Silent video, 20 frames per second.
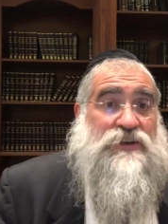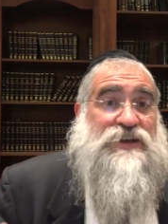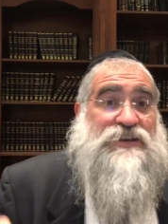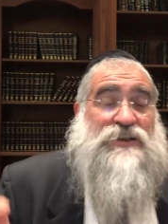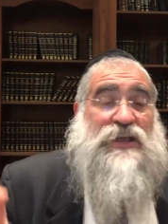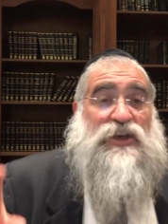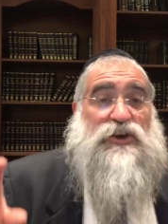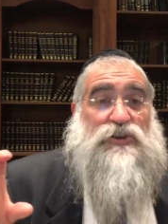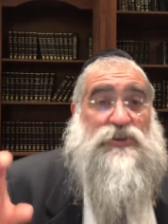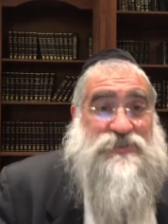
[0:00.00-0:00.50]

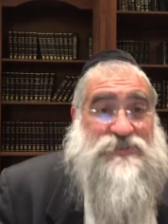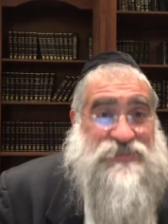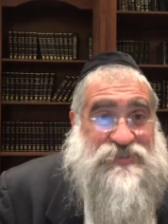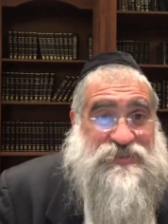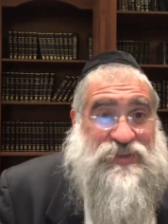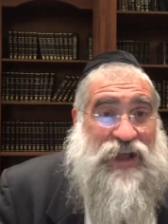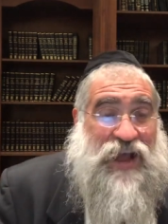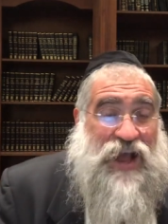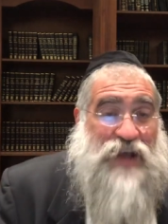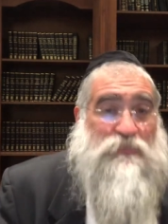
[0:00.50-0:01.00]
that you didn't
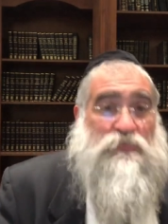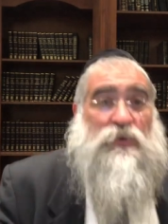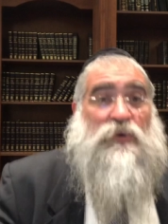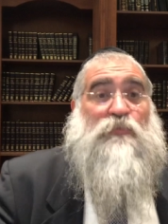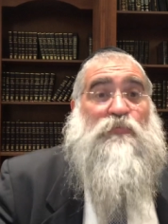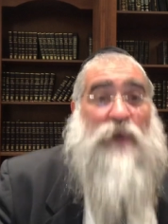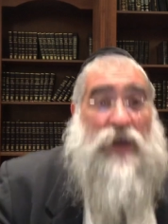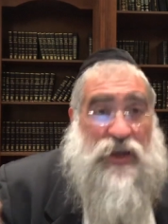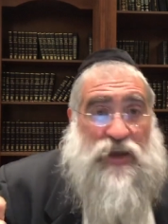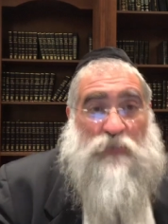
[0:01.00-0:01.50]
stop,
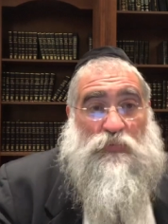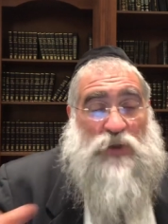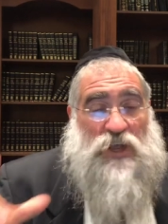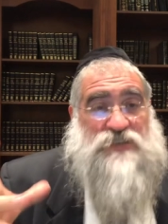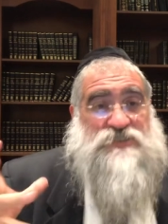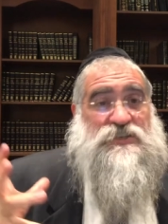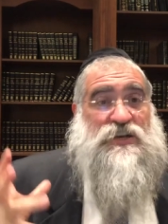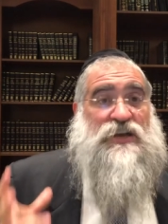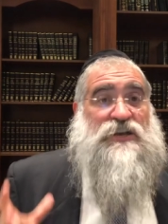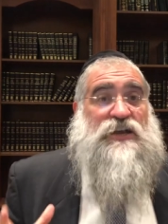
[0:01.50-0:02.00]
make a
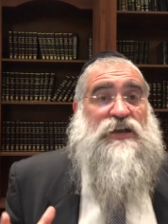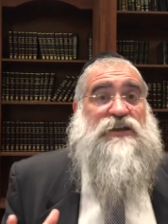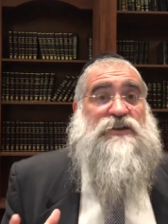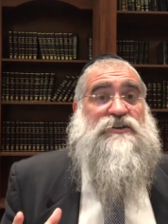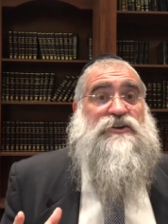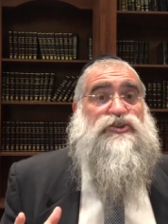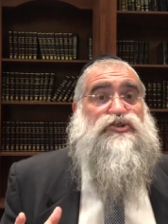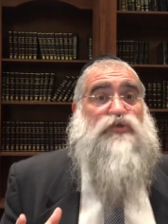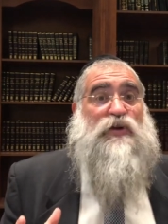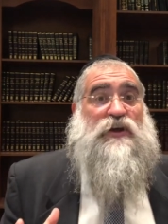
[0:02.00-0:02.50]
blessing and eat it
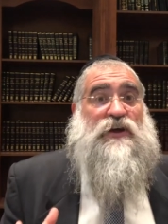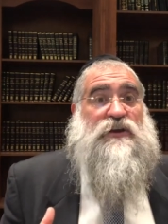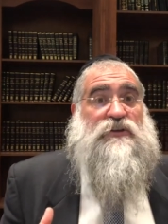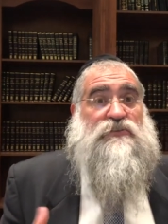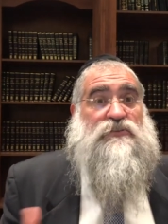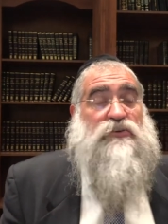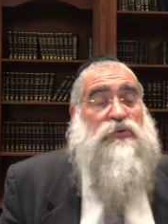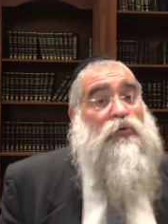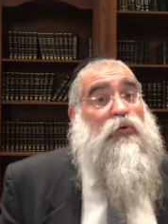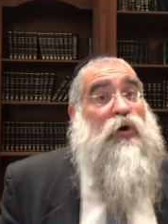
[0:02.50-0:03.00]
or drink
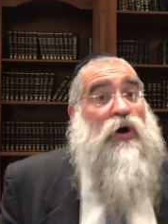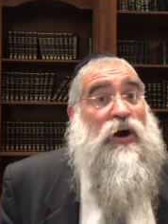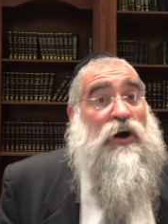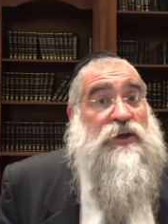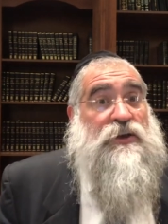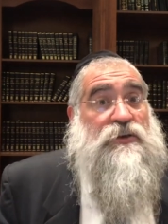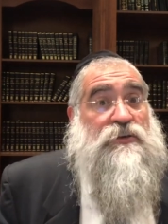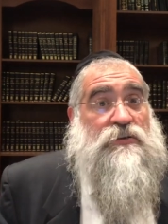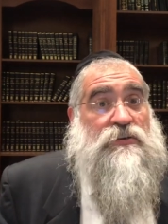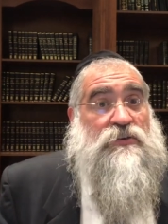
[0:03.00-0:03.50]
it.
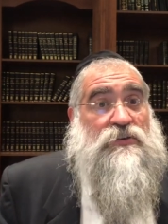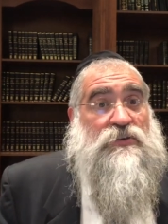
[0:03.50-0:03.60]
Why?